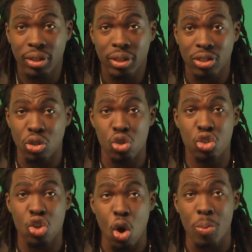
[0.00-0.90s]
Because there's
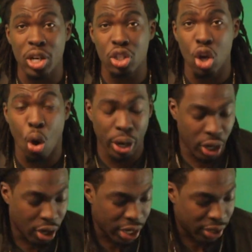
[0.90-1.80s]
so much going
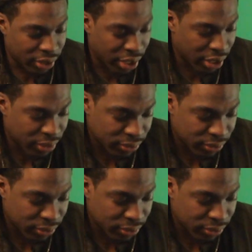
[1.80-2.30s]
on out there.